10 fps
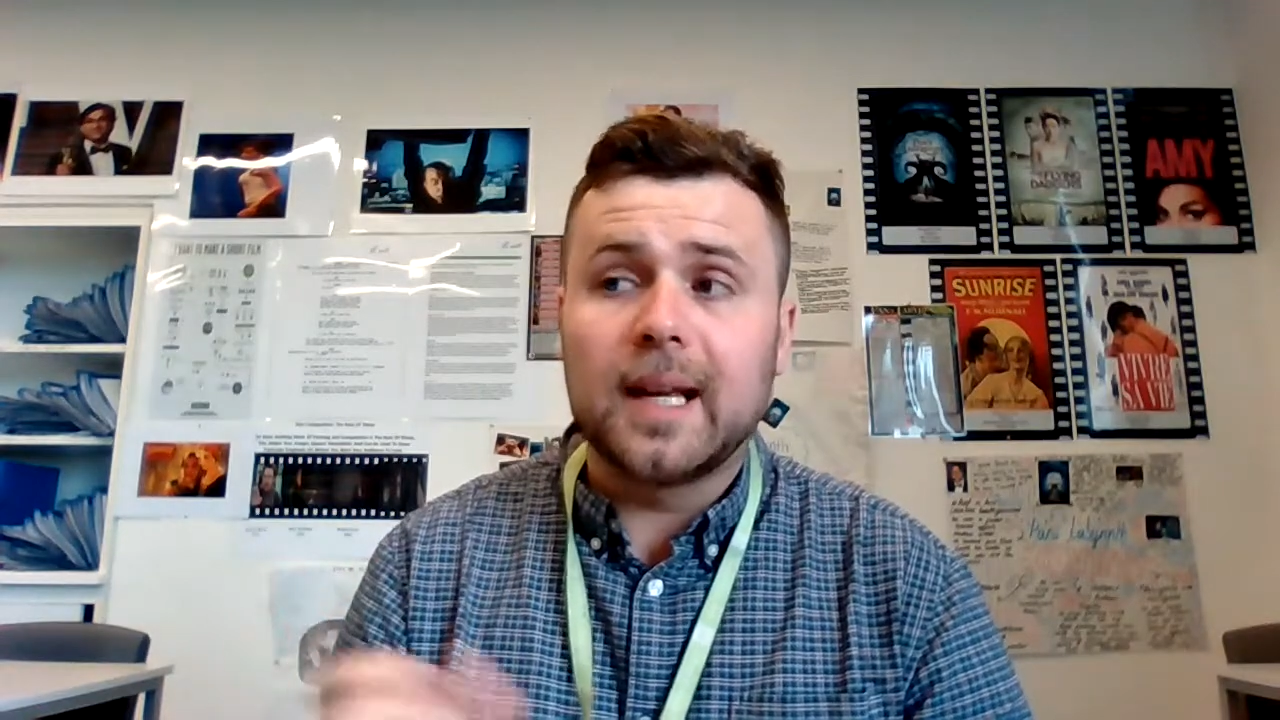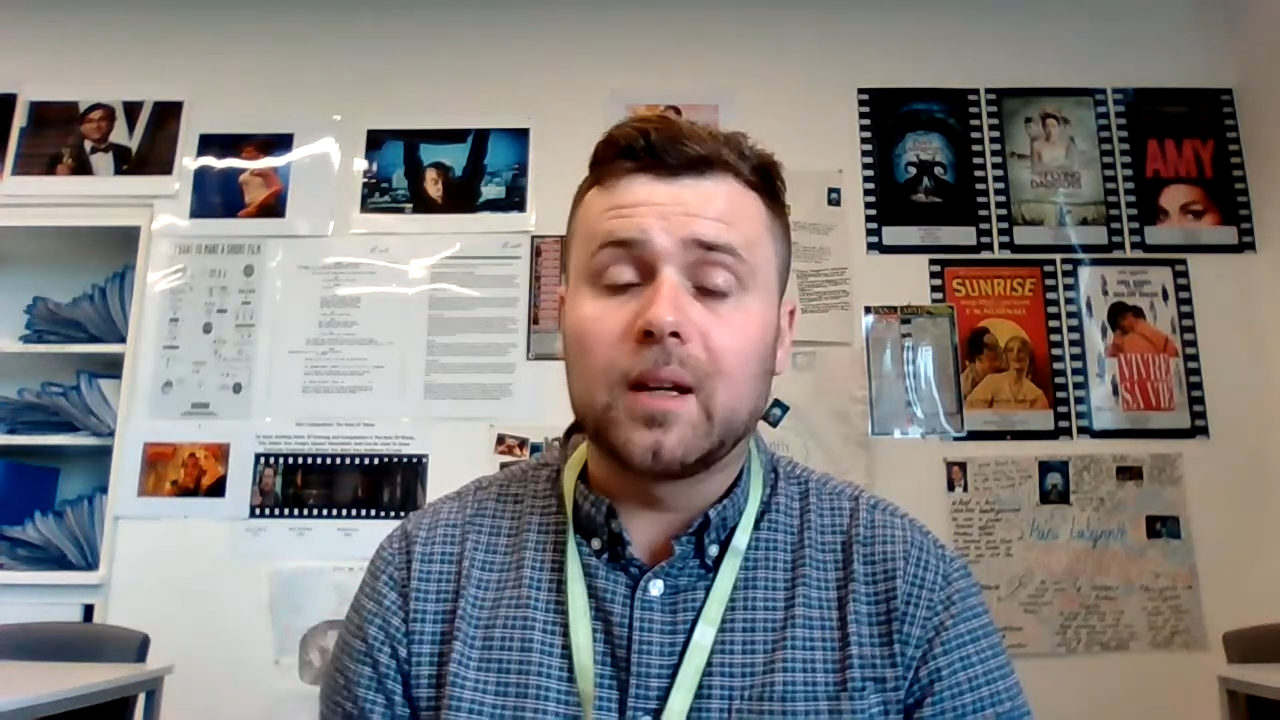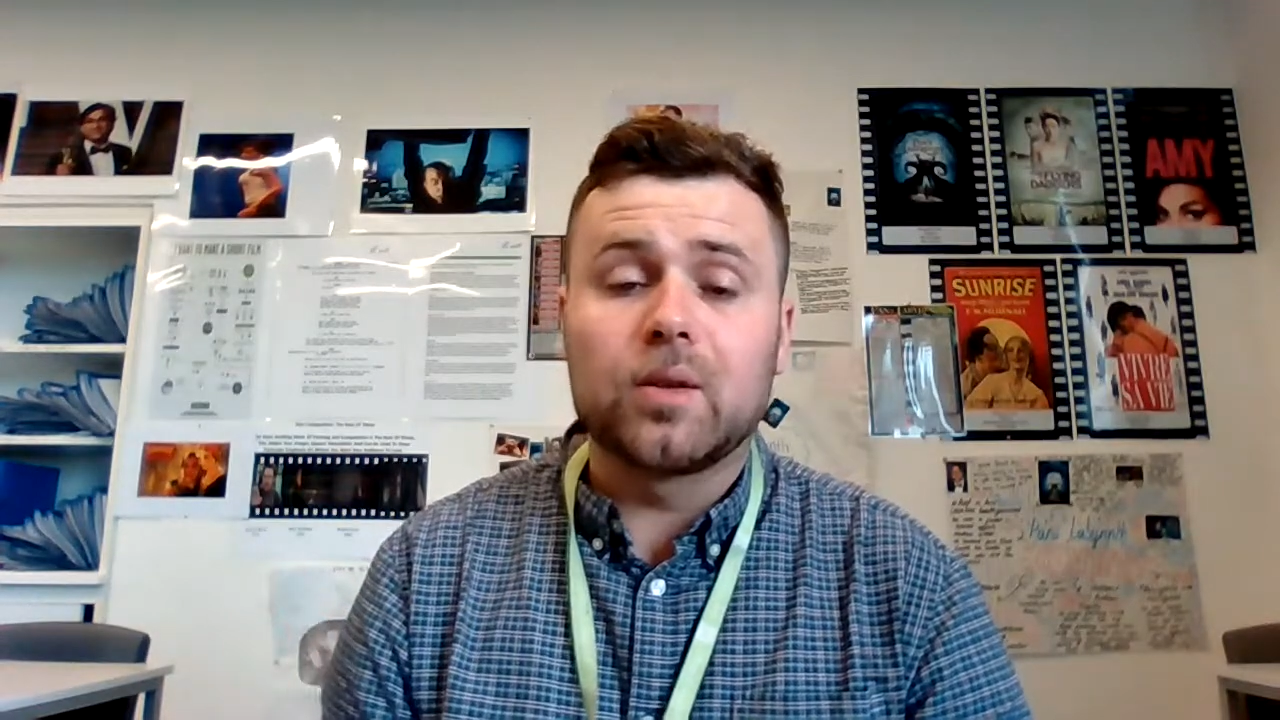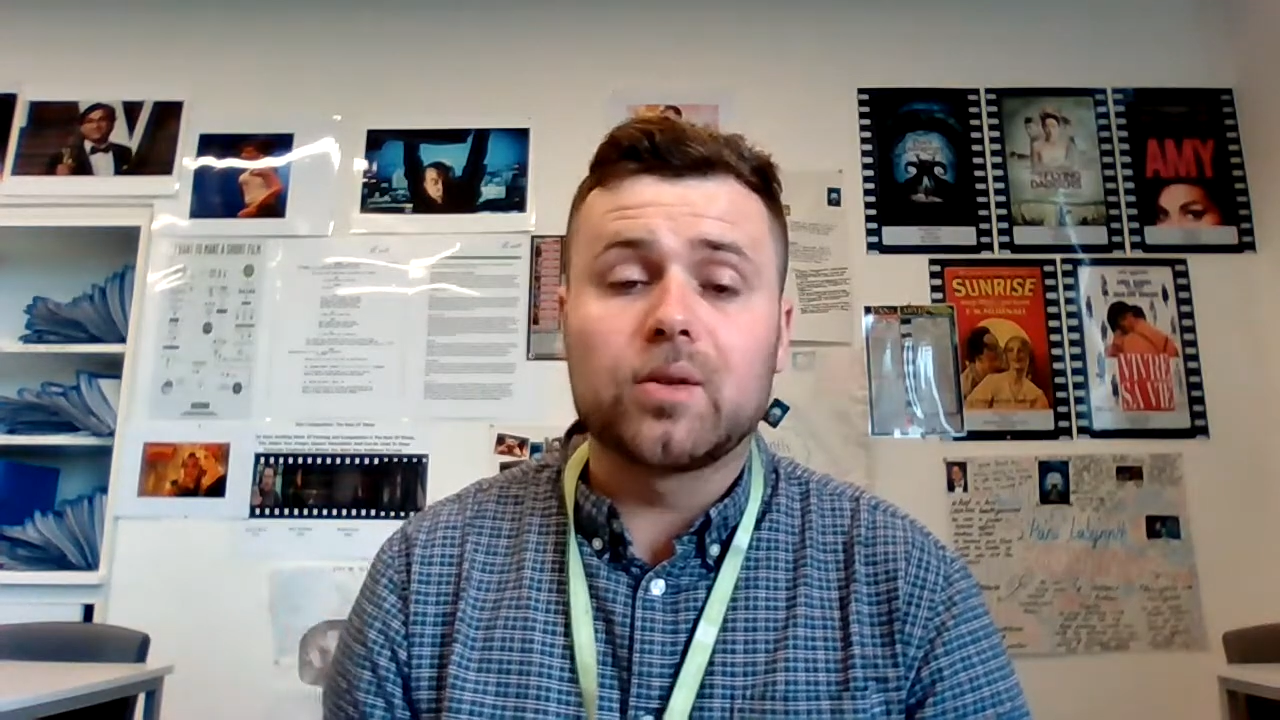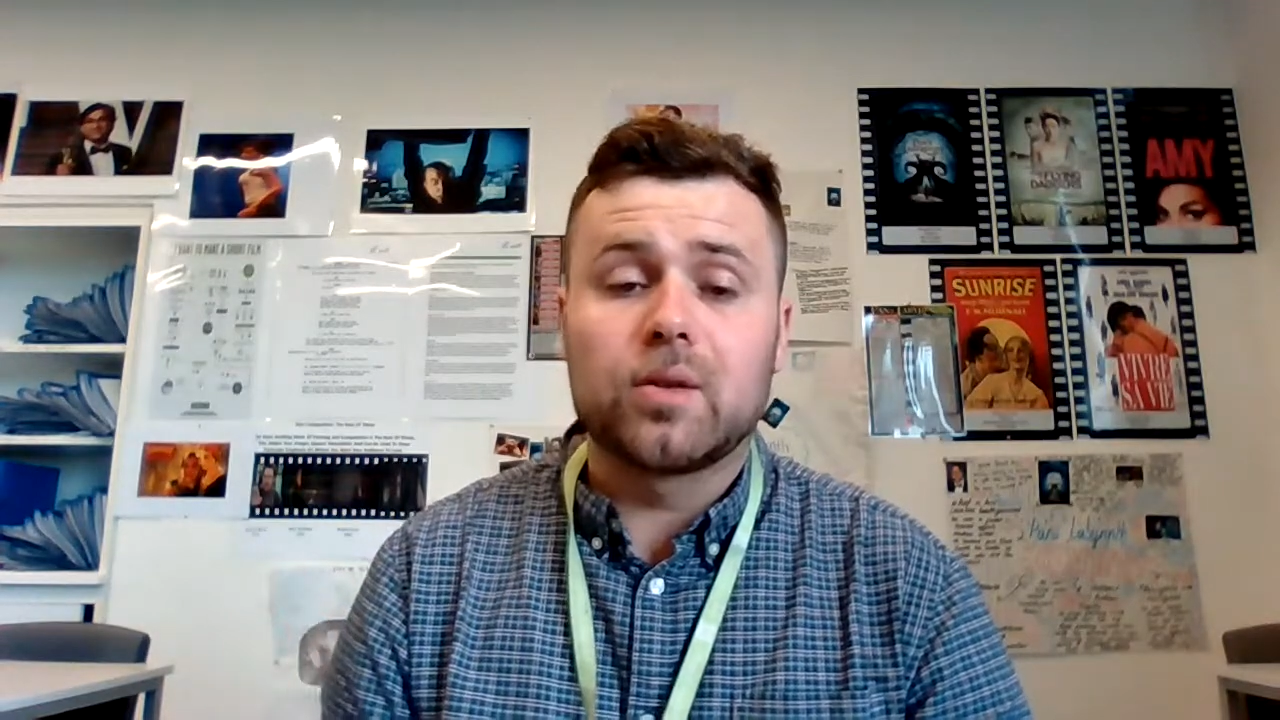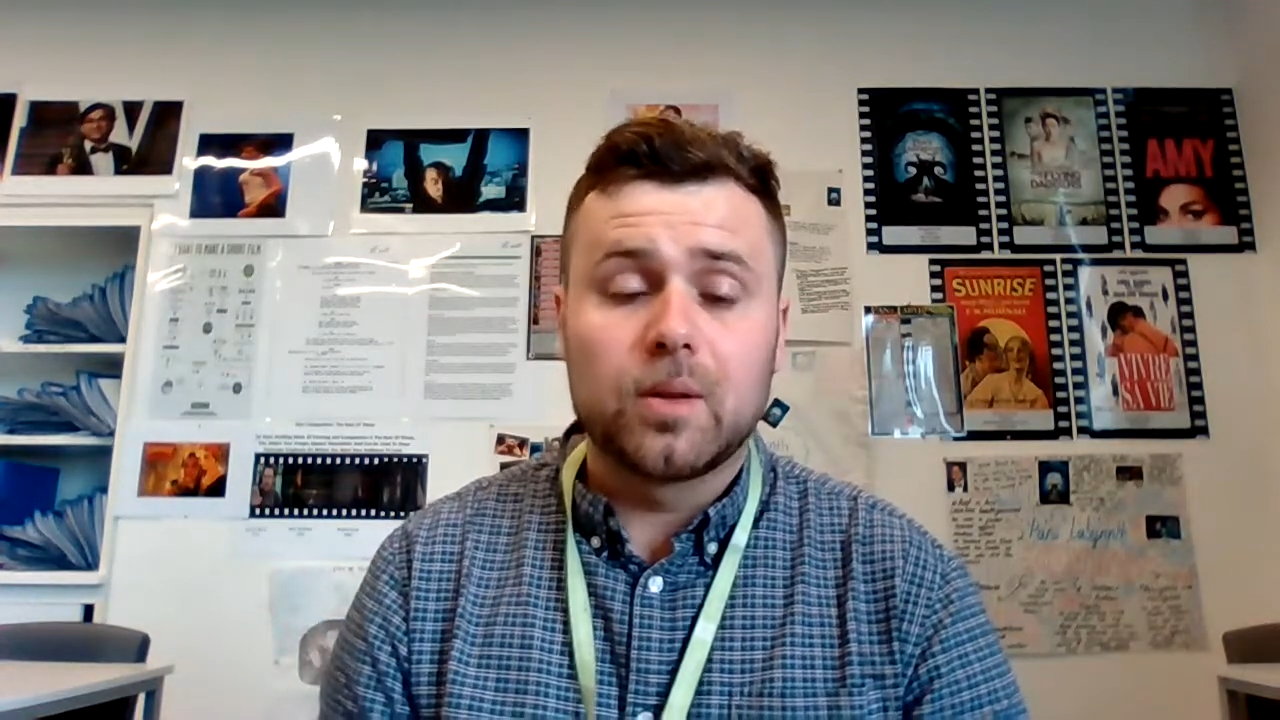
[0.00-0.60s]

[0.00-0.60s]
tell us?